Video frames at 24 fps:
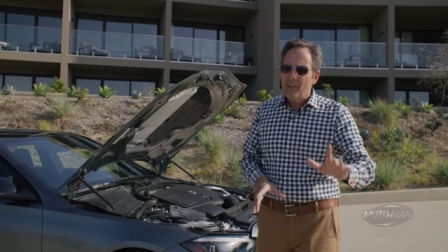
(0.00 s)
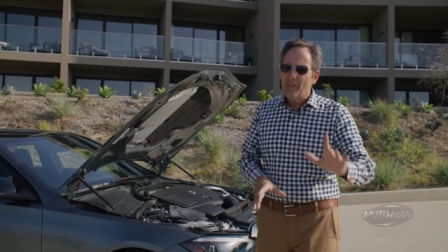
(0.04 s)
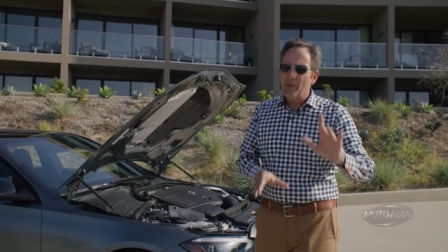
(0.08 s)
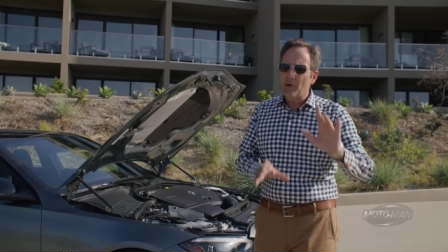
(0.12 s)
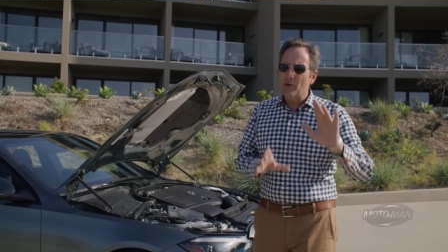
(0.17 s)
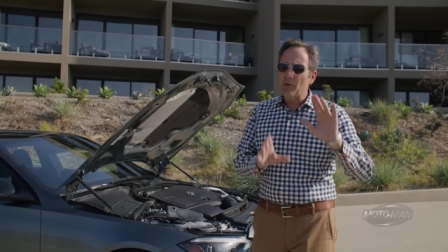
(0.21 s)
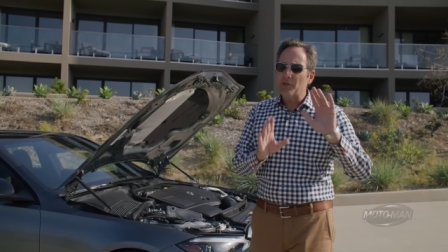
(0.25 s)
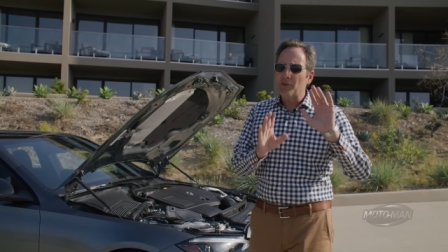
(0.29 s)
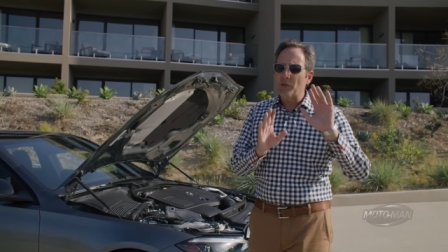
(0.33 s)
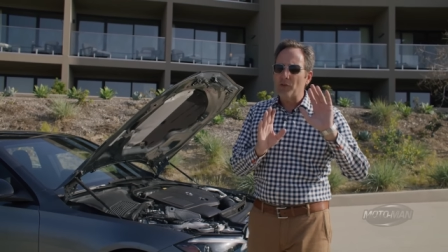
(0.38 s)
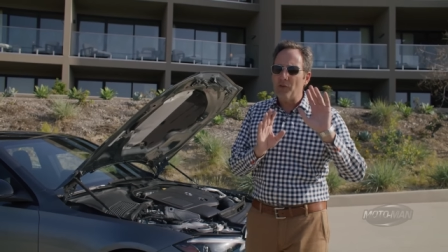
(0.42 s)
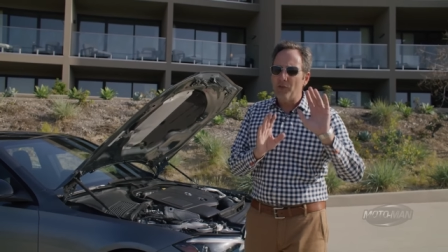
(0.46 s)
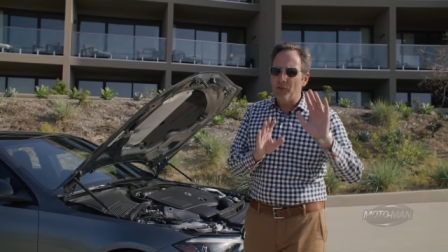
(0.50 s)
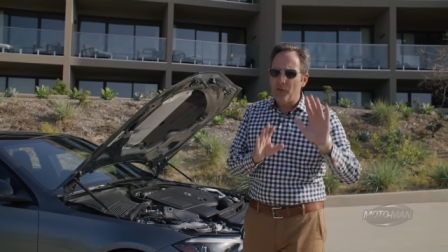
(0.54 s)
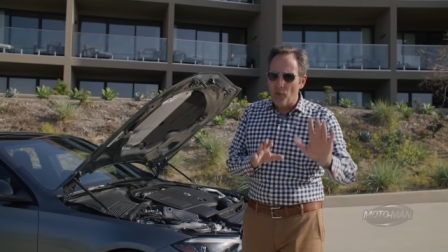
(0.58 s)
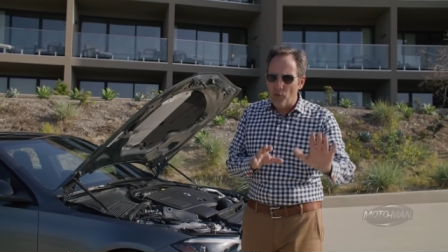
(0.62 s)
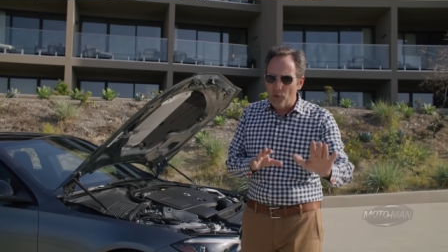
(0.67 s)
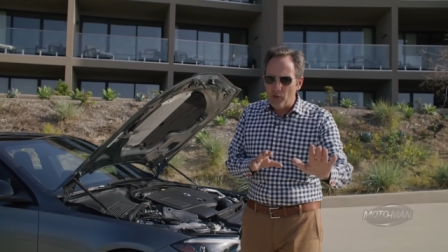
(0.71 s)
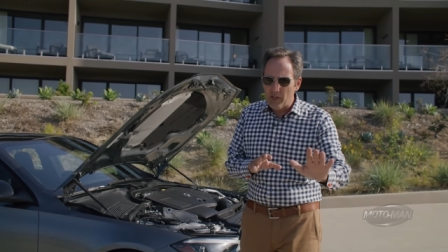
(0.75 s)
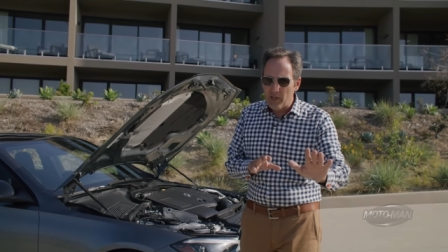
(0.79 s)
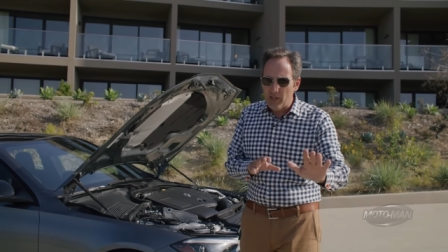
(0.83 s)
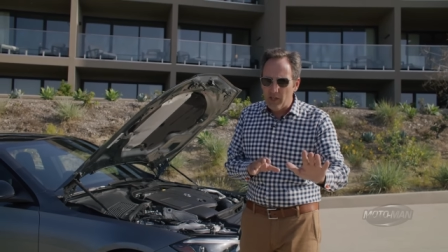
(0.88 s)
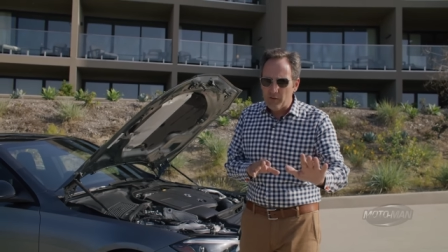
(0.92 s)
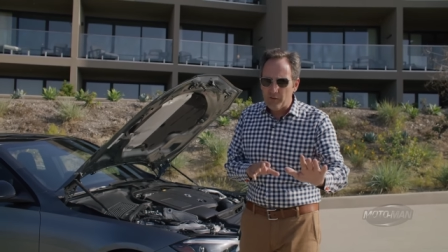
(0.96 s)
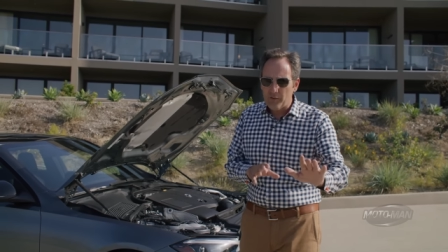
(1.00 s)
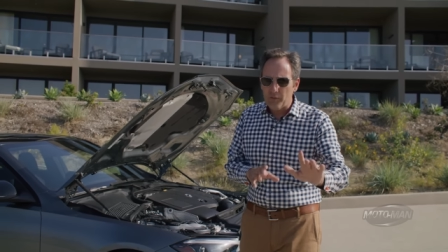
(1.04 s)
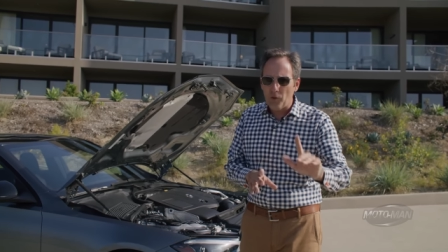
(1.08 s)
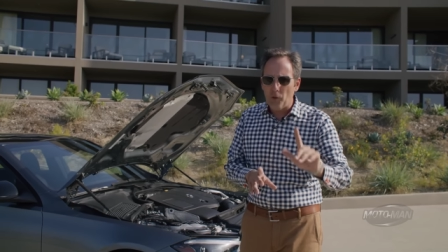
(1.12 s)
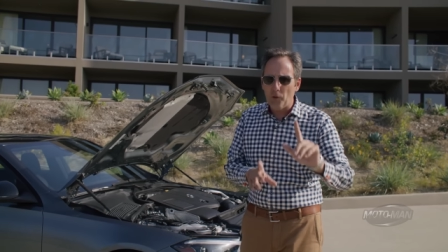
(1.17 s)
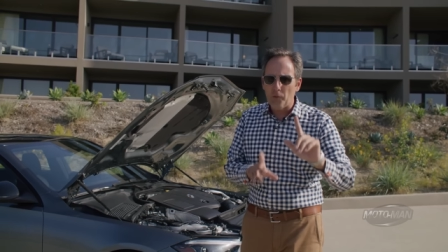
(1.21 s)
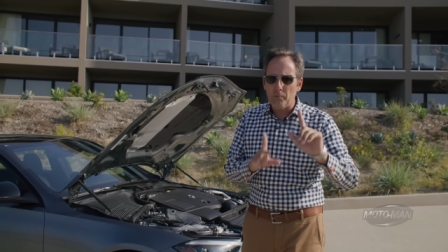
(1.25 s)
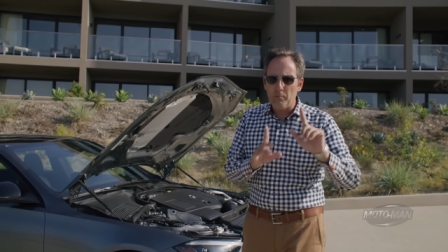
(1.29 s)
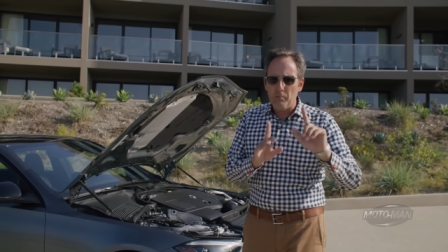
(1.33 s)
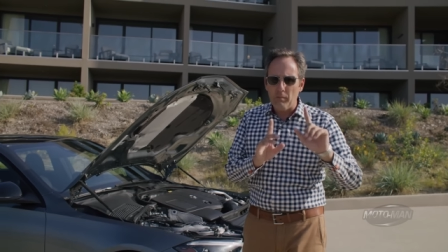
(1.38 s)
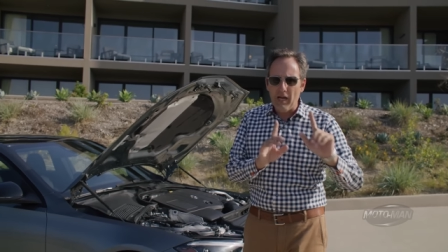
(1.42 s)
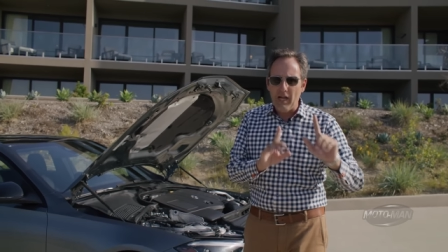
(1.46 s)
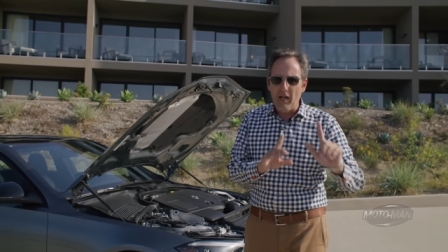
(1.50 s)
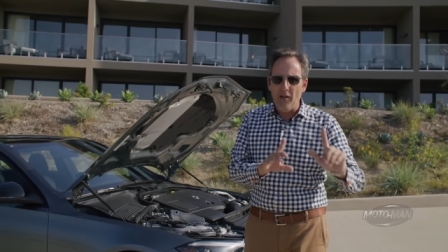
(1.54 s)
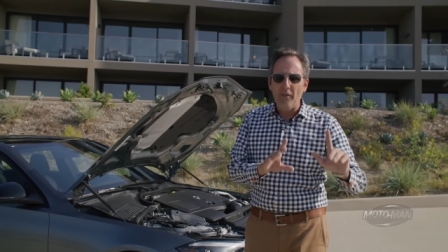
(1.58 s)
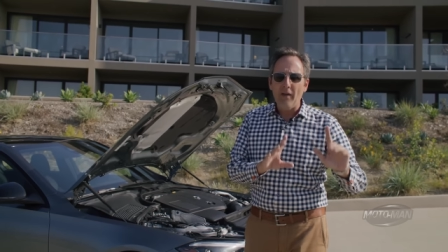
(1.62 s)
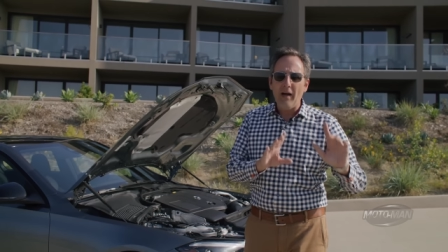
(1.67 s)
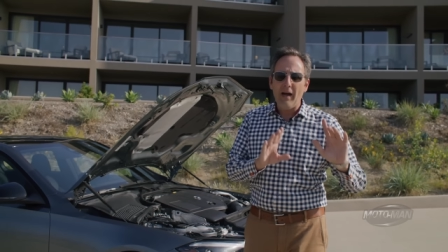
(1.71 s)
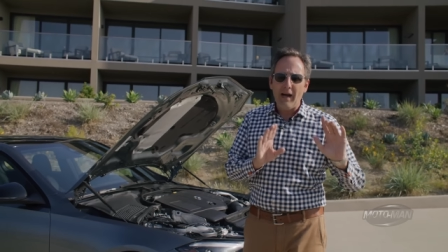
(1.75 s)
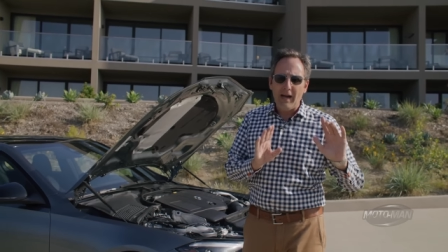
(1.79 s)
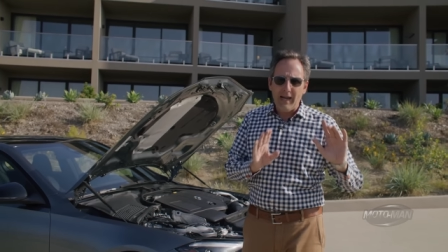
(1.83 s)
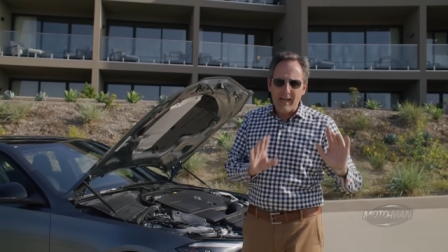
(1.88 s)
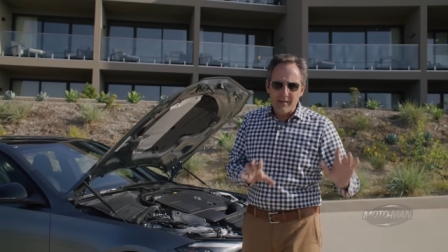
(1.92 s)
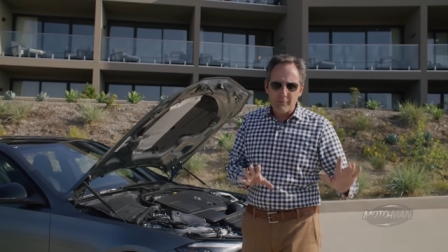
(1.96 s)
there is a 48-volt mild
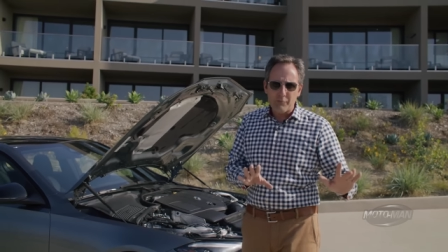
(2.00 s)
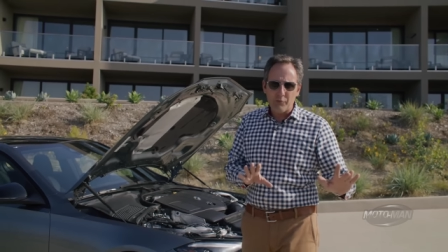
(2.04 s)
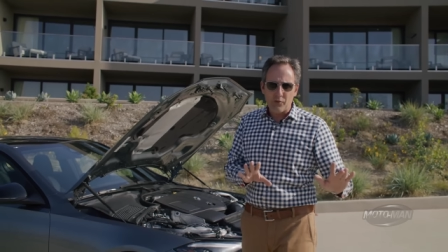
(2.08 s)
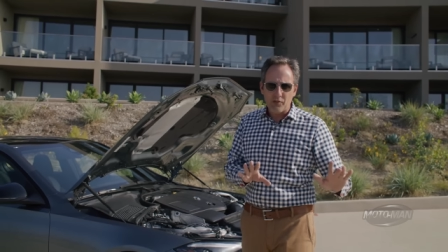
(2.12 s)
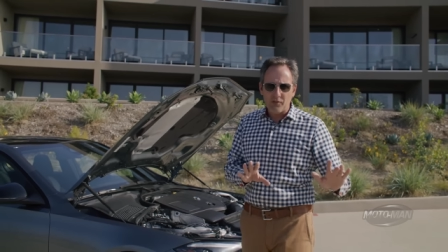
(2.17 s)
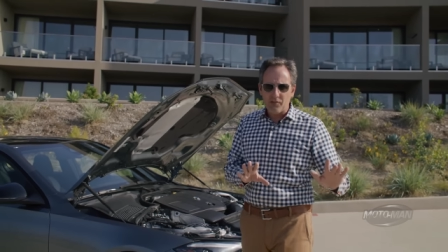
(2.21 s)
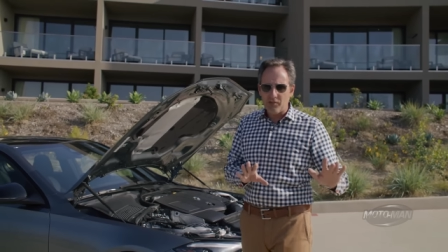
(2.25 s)
hybrid